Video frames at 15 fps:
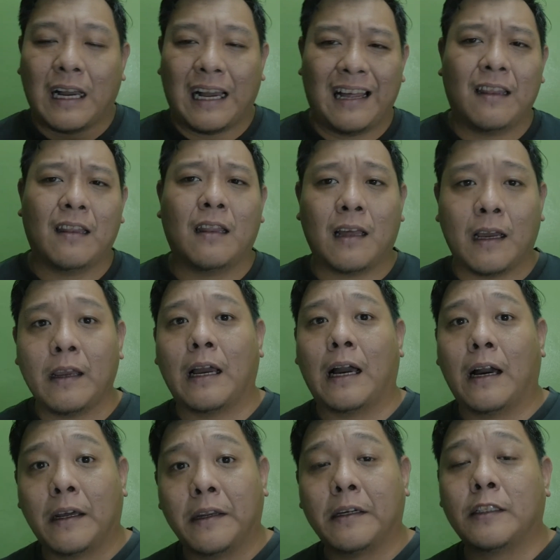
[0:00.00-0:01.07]
Unlike
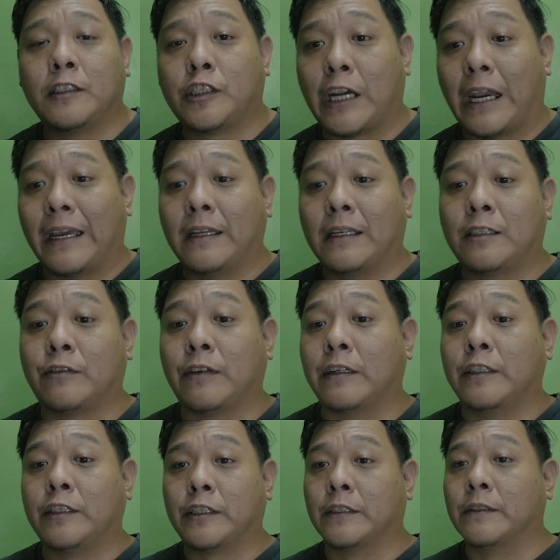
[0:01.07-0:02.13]
other Chinese
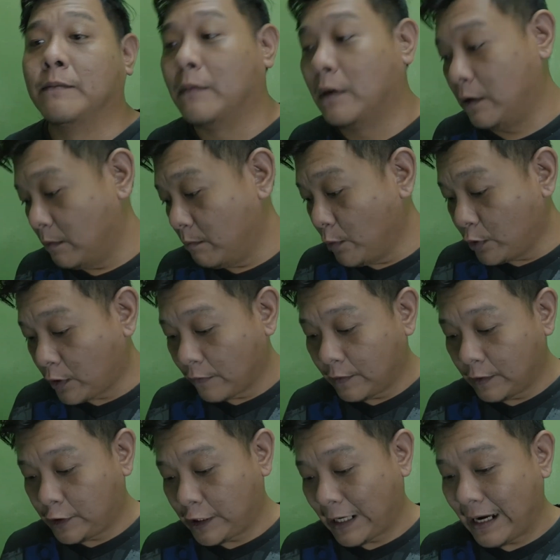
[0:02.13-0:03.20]
tradition, most of
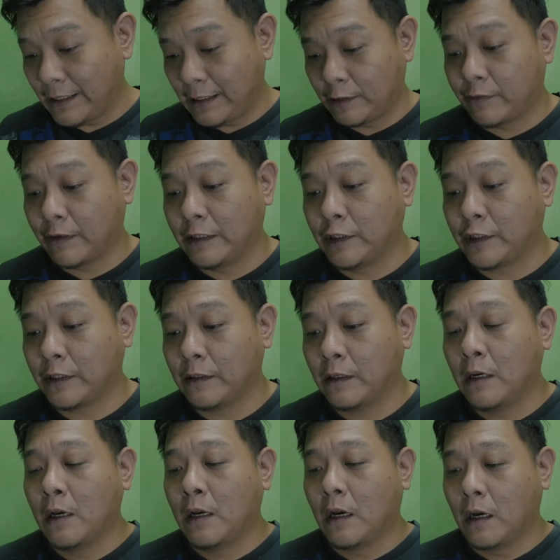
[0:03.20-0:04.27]
the Chinese tradition,
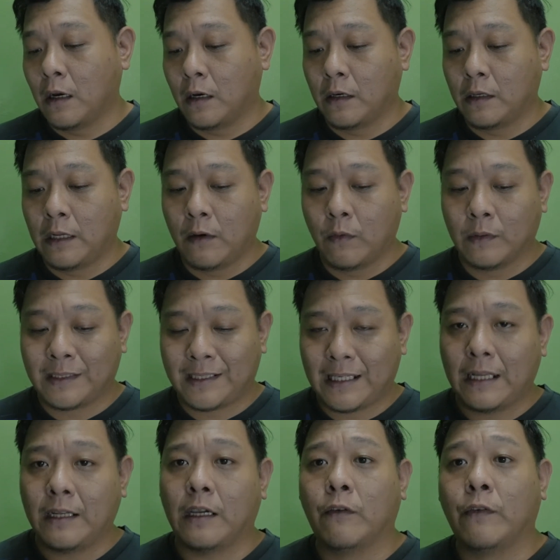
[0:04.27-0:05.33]
they will
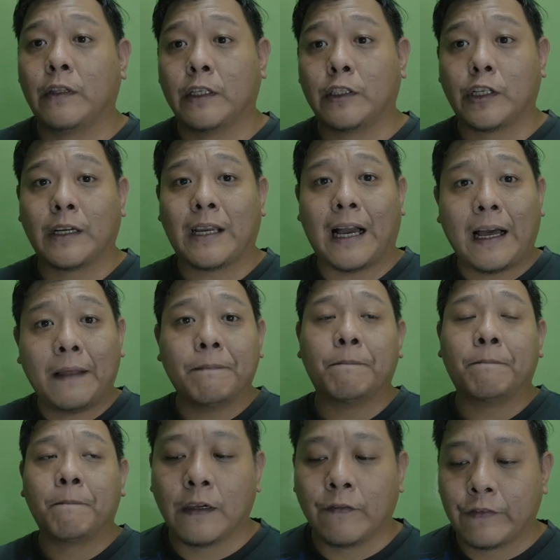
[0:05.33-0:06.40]
send the invitation card.
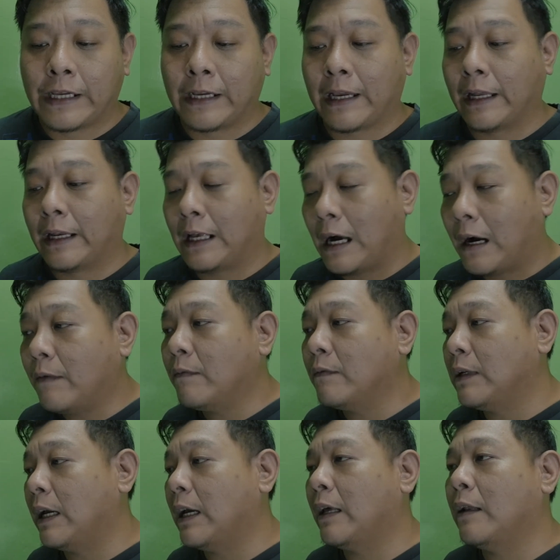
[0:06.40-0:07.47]
If they can come,
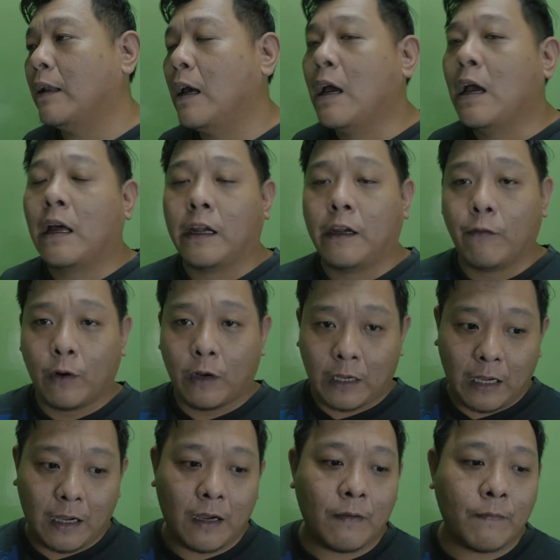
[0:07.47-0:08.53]
then they will
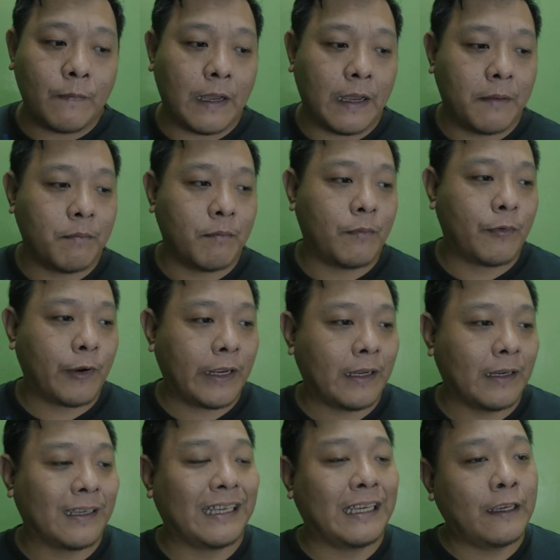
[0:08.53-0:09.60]
come and bring
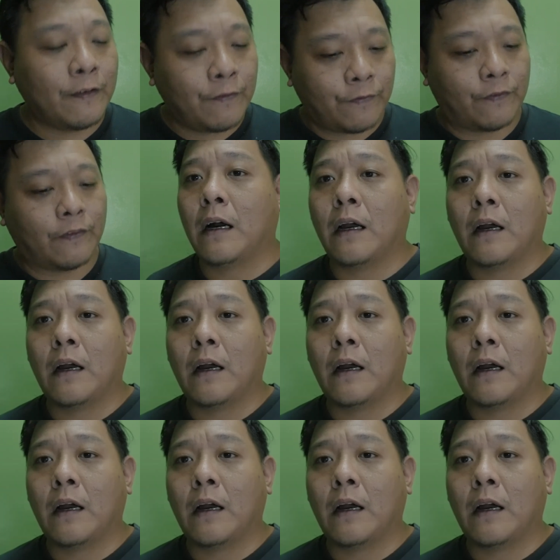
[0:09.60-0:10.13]
a gift.